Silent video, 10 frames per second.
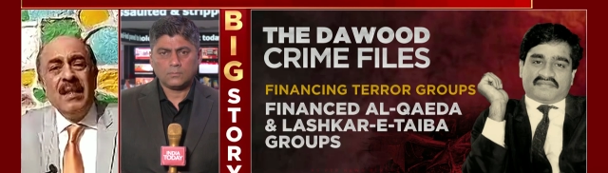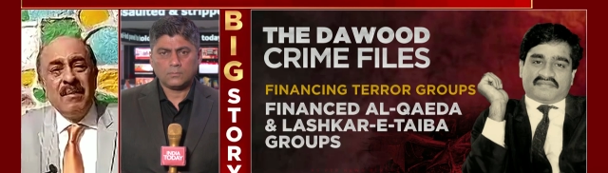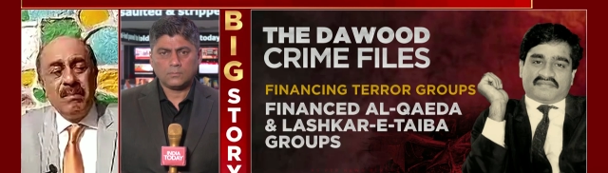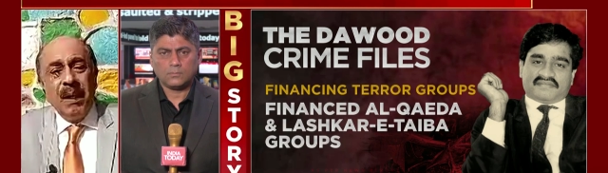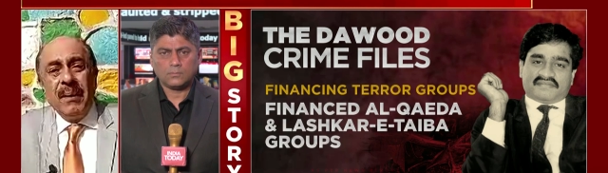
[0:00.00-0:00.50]

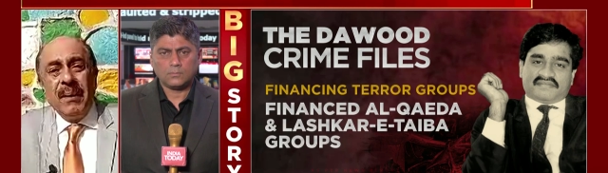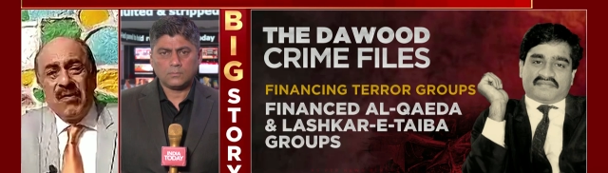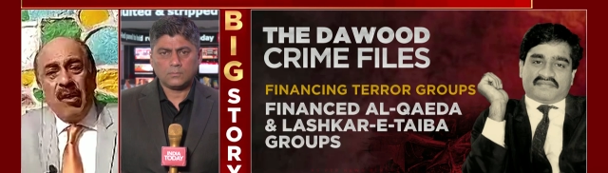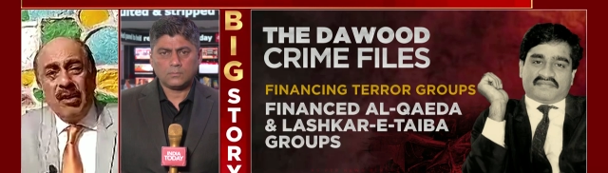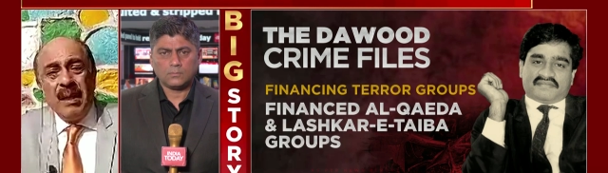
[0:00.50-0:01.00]
Speaker 1: purpose
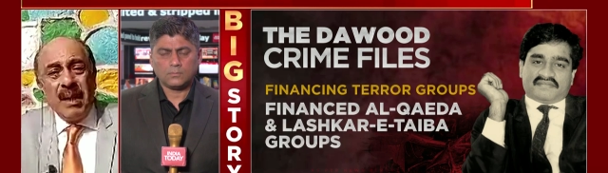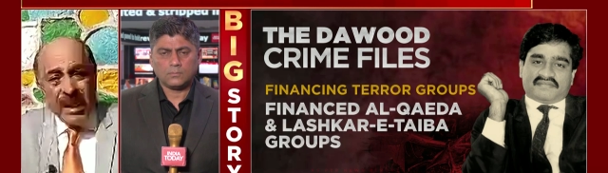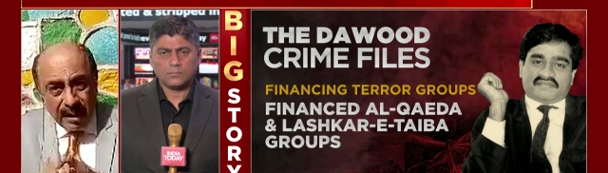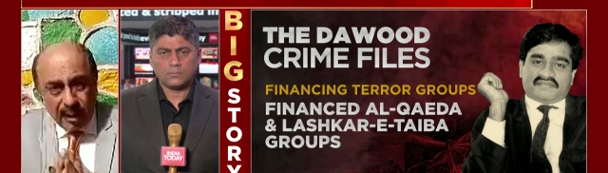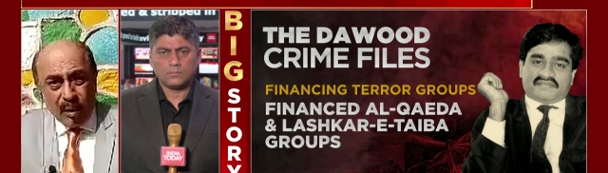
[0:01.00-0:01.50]
for them,
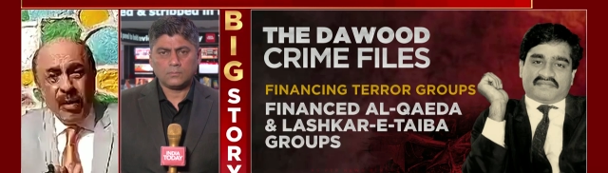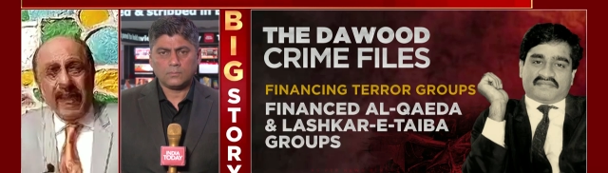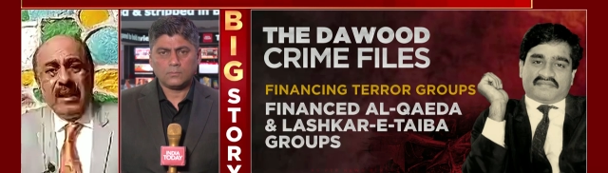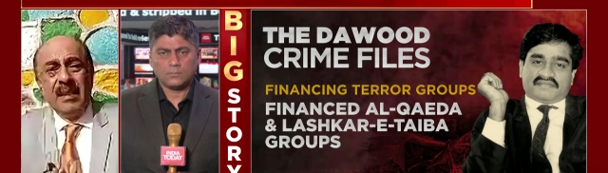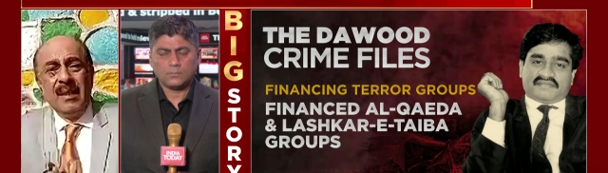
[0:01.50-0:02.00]
including
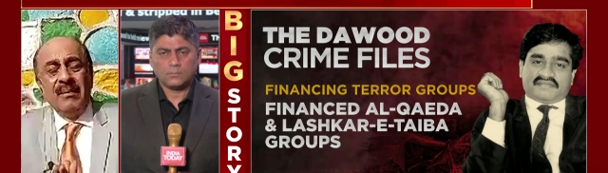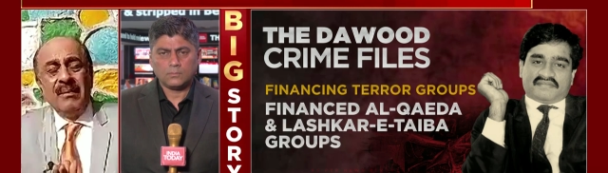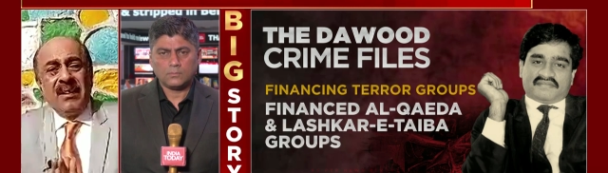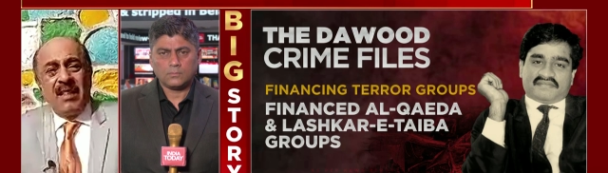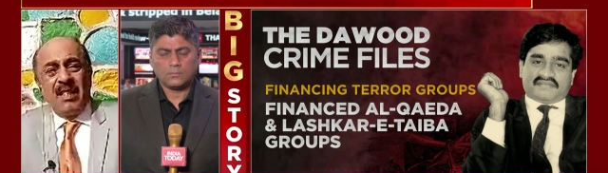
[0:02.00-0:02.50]
with
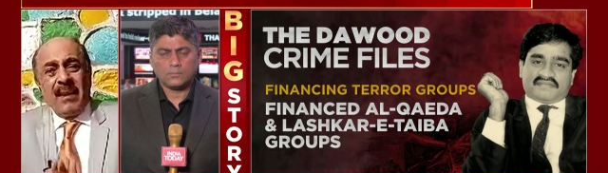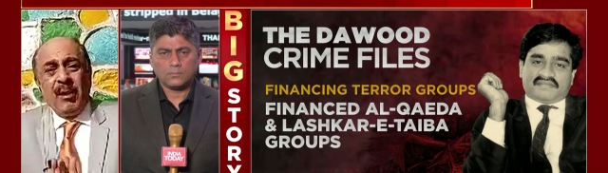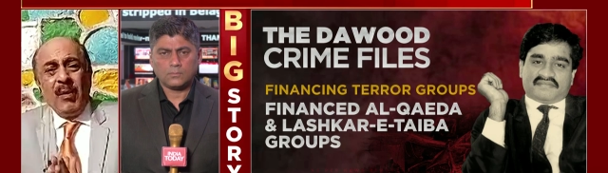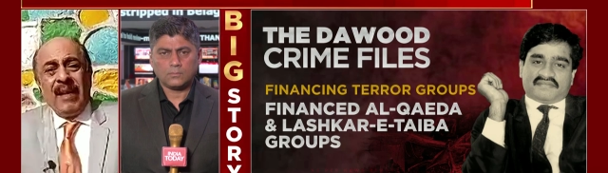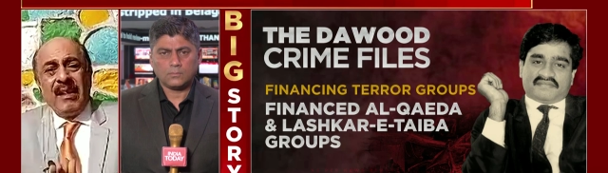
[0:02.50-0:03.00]
respect to
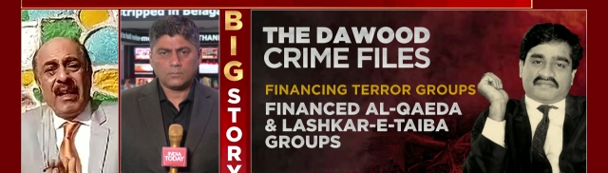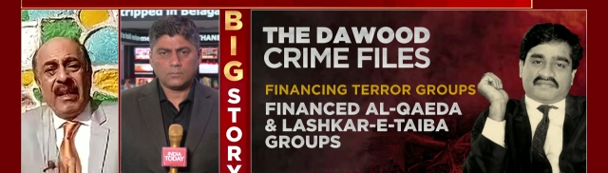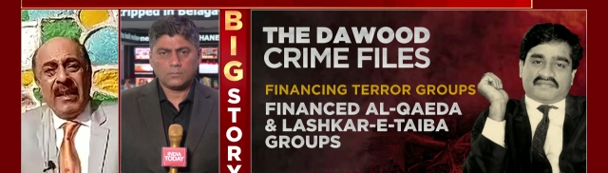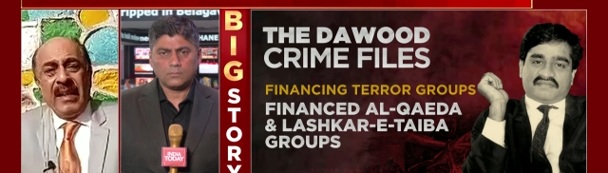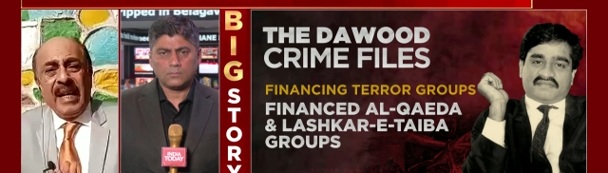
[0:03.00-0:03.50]

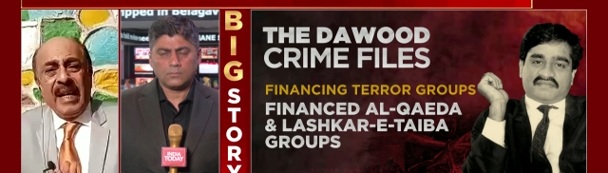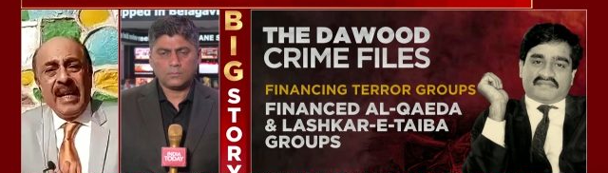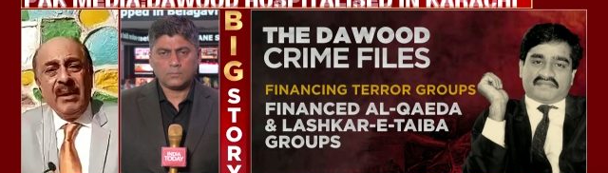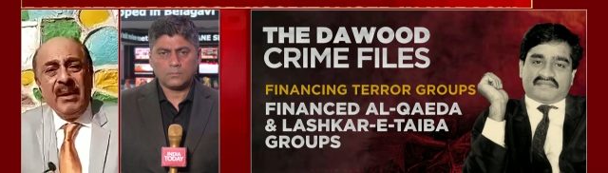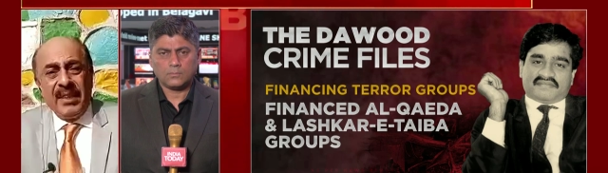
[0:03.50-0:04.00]
anti-India
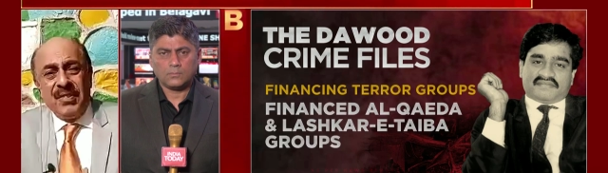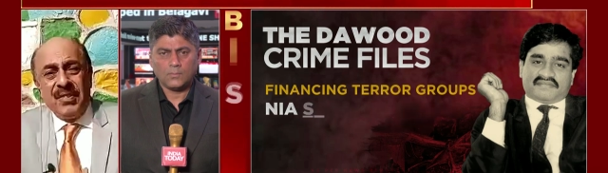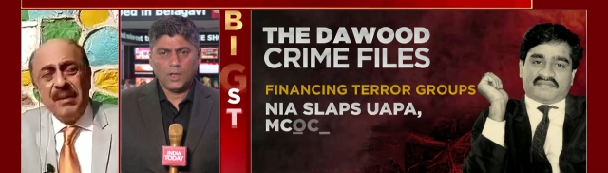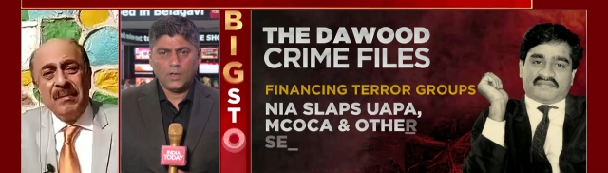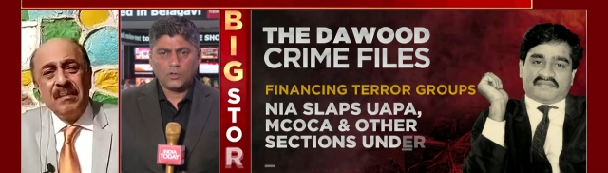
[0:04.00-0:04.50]
activities.
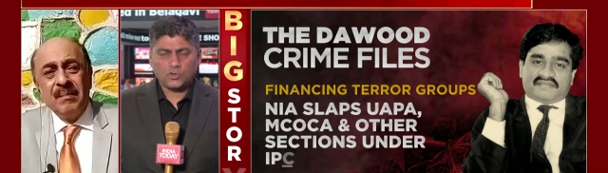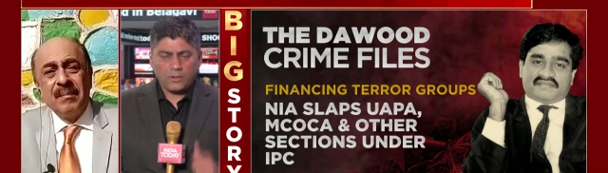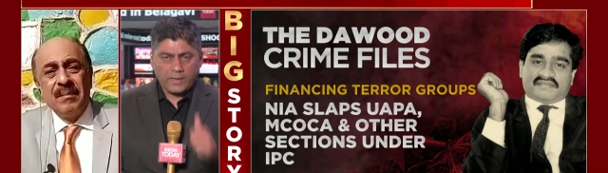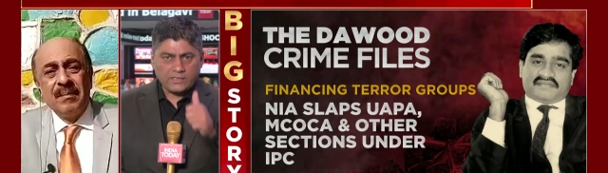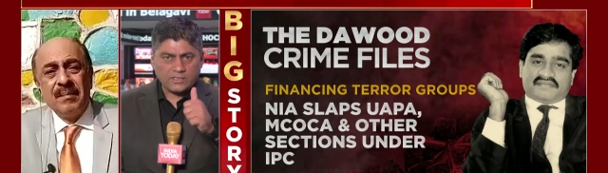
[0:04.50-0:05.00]

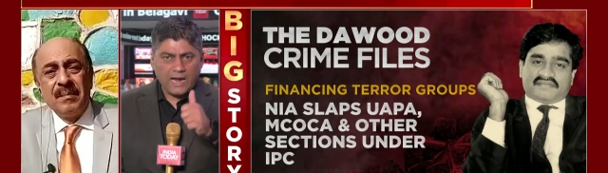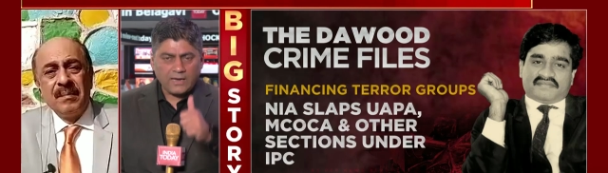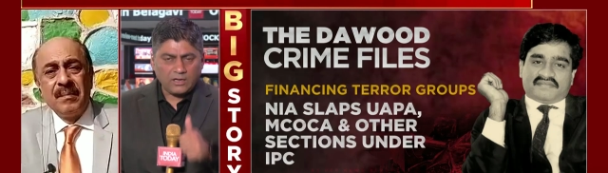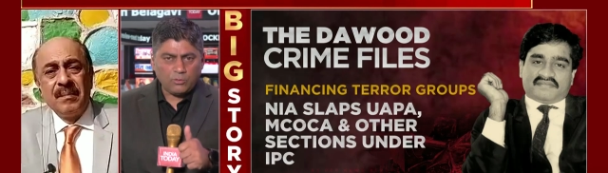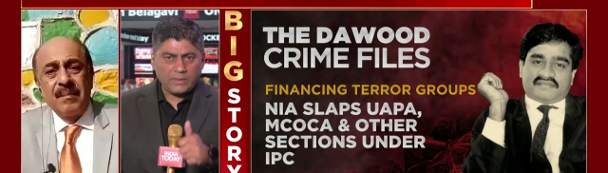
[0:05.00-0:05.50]
Speaker 2: So it
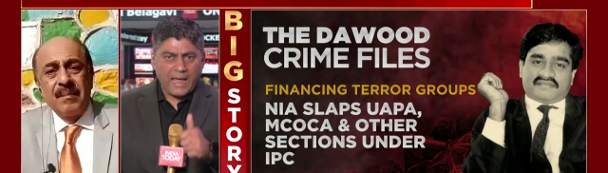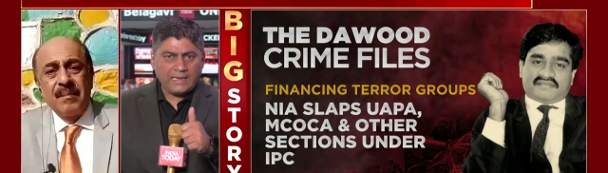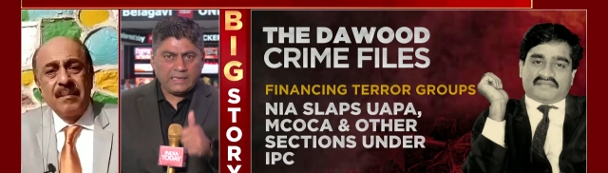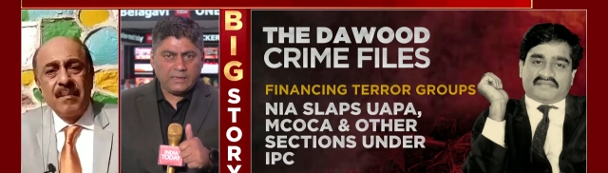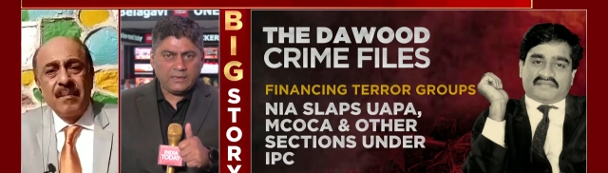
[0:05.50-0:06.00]
started with
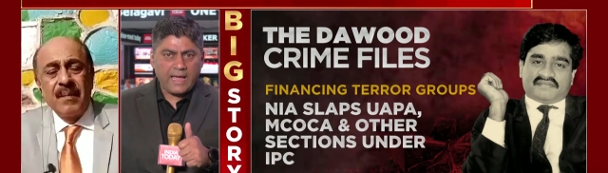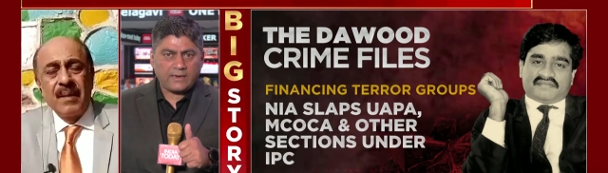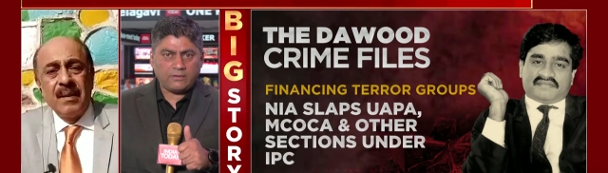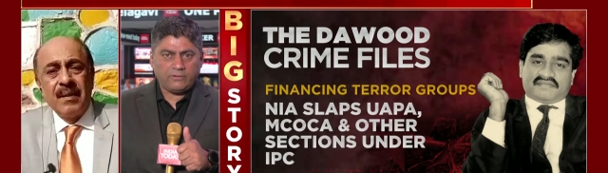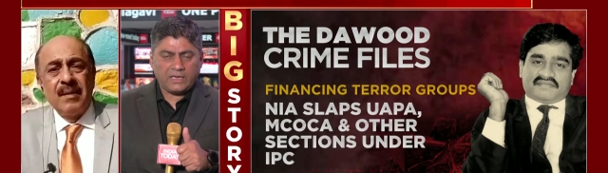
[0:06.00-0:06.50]
anti-India
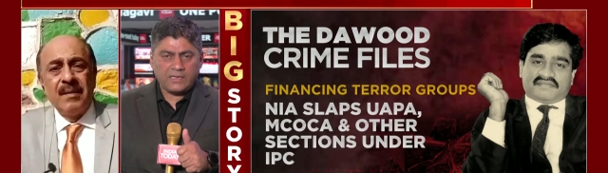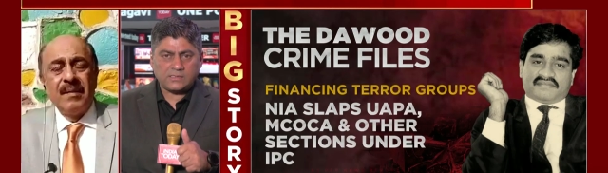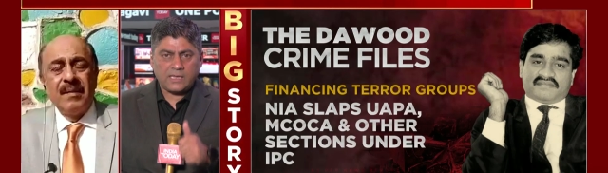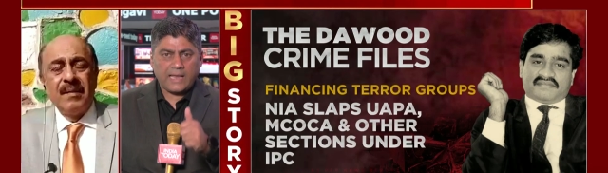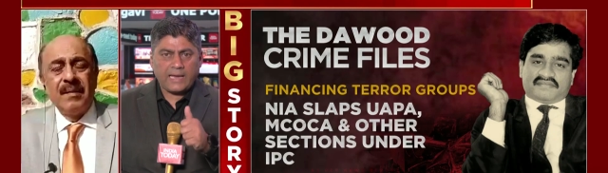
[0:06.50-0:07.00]
activities,
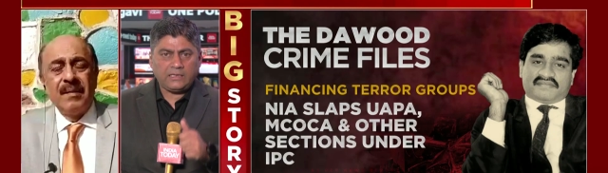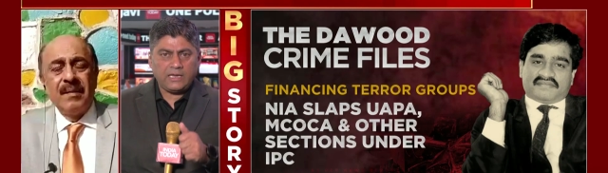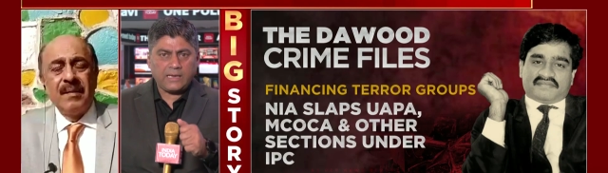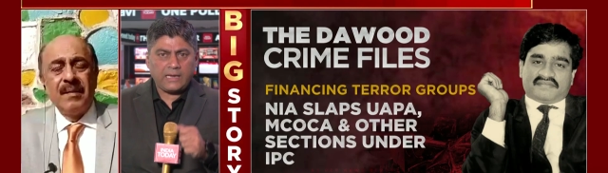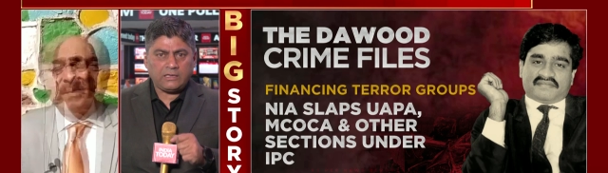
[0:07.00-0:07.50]
the
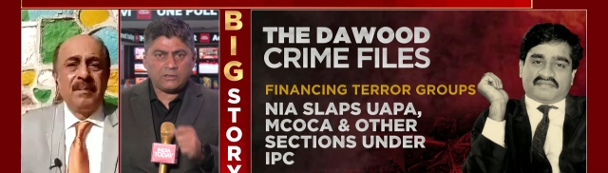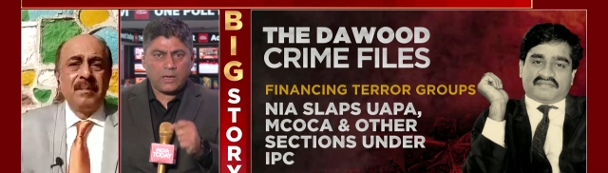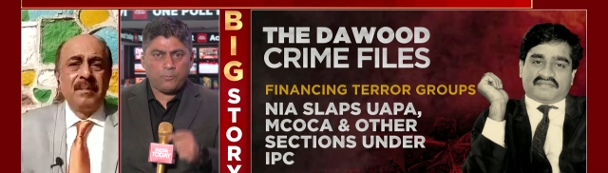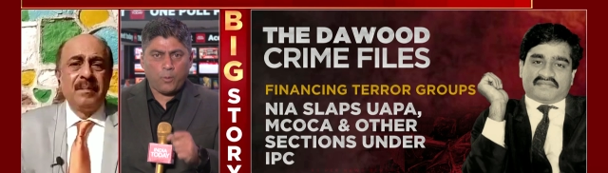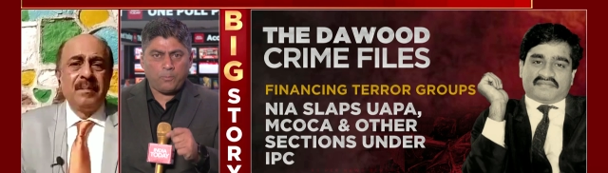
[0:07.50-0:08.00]

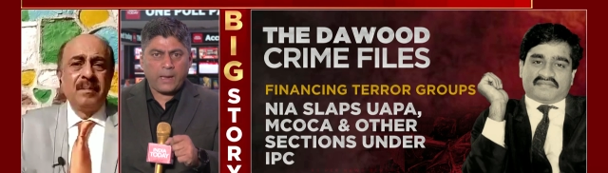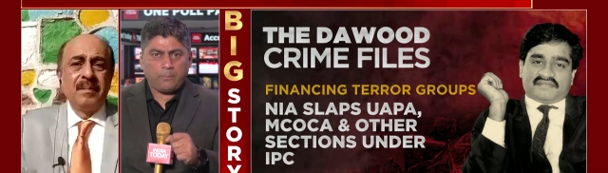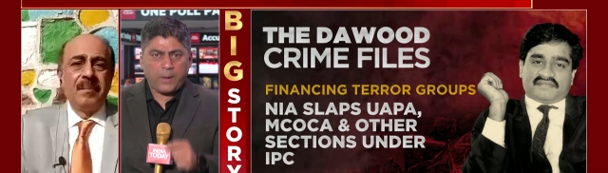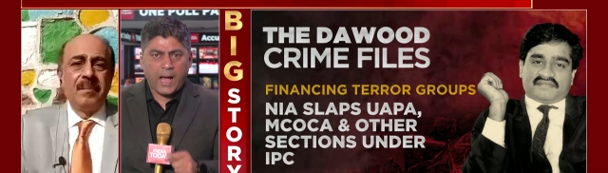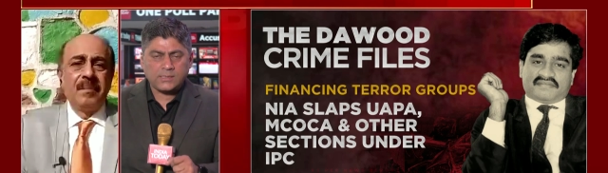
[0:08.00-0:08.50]
1993 Mumbai
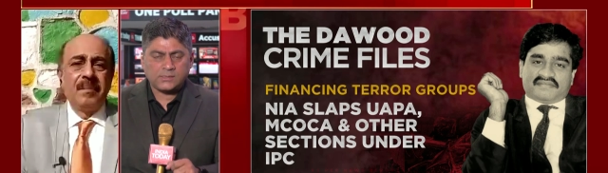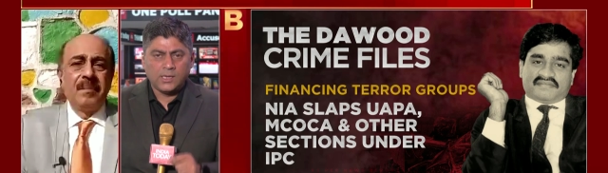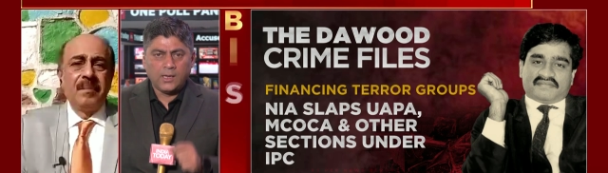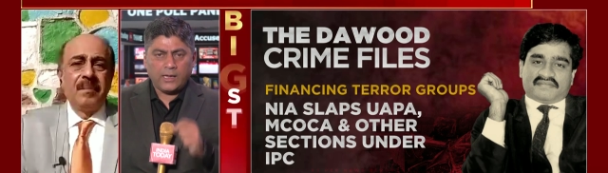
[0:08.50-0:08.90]
blast,